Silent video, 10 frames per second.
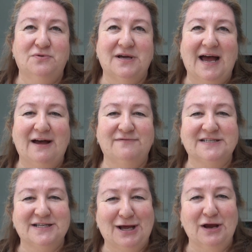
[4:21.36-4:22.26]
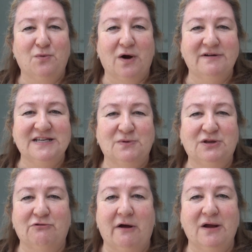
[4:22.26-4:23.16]
have slight worries
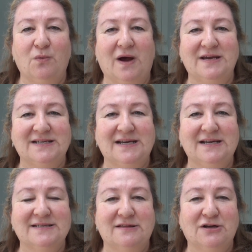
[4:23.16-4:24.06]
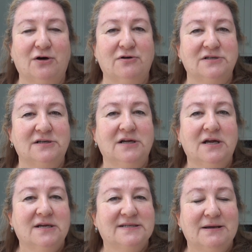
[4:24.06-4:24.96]
with growing white dahlias in the garden
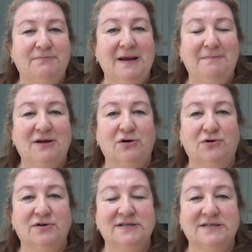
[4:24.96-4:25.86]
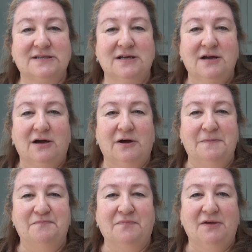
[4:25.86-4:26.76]
simply because
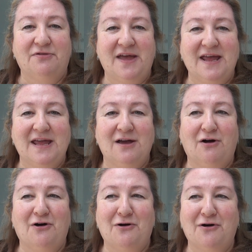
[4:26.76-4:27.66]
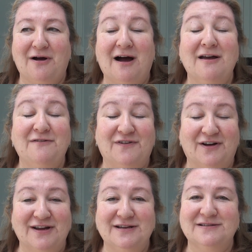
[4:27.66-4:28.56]
um, they are, I
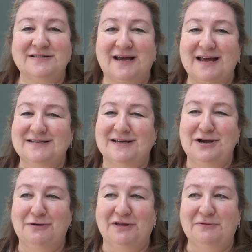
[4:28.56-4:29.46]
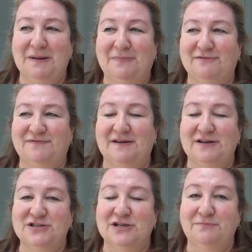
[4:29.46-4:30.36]
find, and I know other people have found
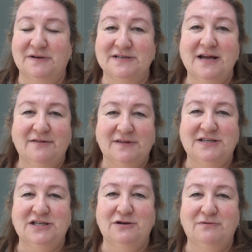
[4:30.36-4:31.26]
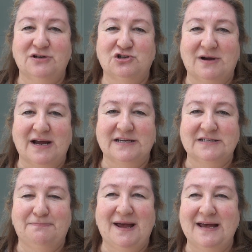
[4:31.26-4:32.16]
it too, but they do attract
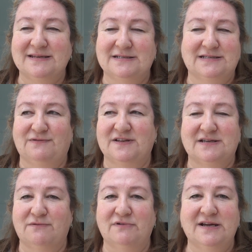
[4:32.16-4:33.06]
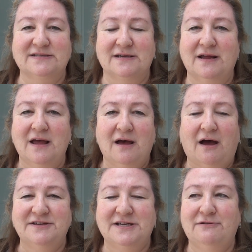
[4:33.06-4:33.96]
pests for some reason.
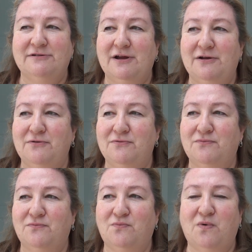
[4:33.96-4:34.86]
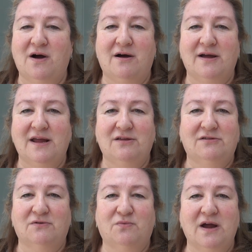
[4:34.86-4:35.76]
I don't know why
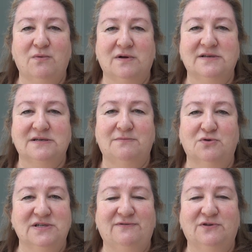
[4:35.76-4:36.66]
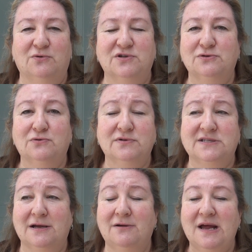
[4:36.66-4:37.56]
the white ones are more difficult, and
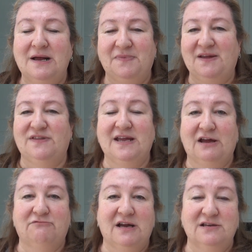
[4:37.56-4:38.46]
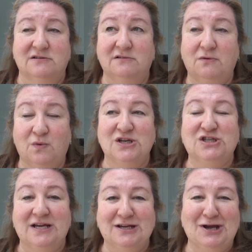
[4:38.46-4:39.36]
also if they get rained on,
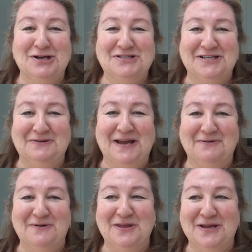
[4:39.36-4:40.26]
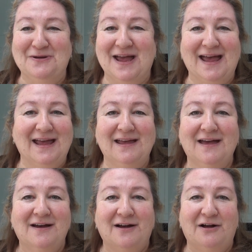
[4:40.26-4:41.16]
which they're going to here in the U K,
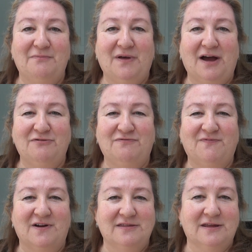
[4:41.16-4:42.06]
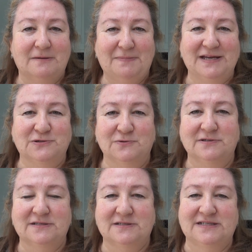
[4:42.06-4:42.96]
um, I find that the
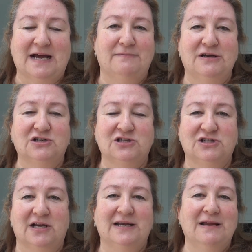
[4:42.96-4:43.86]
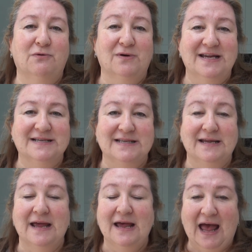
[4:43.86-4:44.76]
petals damage slightly more
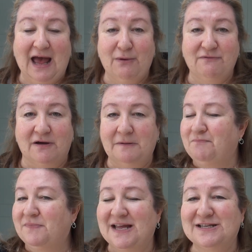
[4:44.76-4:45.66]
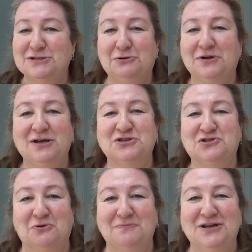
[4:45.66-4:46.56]
easily. However, it's not going to
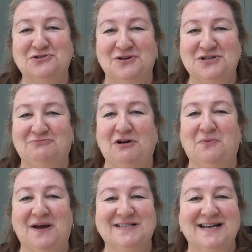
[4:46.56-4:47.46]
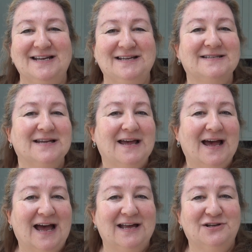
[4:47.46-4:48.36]
stop me trying to grow white dahlias,
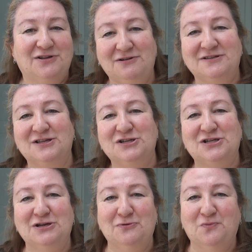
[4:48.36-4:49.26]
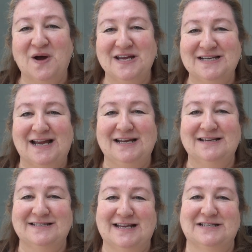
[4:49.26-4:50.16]
and those are the two white
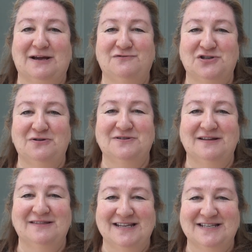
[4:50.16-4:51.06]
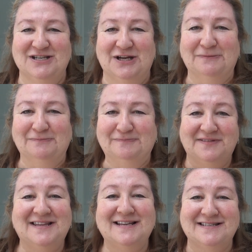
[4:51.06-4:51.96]
dahlias that I've chosen this year.
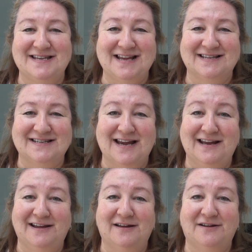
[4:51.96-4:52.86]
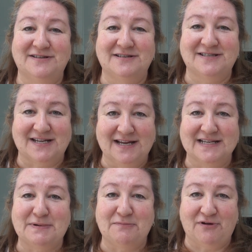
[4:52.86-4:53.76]
This next dahlia
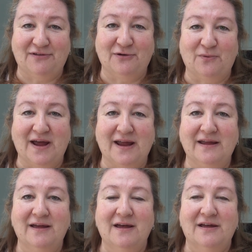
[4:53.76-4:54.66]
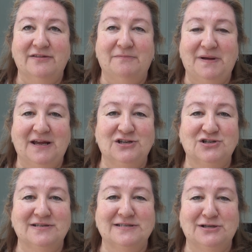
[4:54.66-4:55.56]
takes my breath away. The
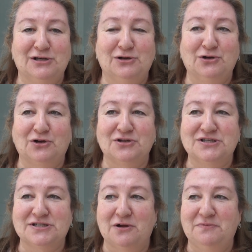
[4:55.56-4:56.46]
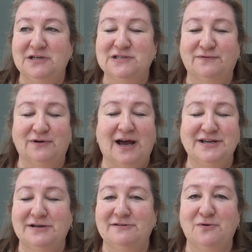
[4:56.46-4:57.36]
pictures look so beautiful. I
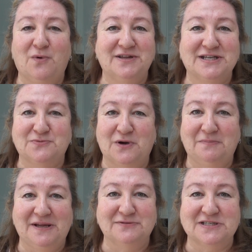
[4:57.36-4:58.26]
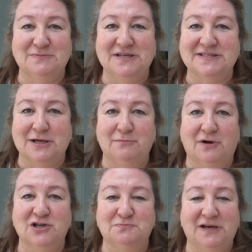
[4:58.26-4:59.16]
don't know why this one appeals to me so
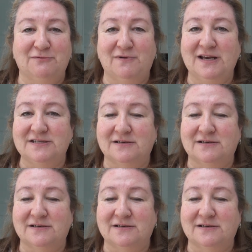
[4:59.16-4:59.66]
much, but it really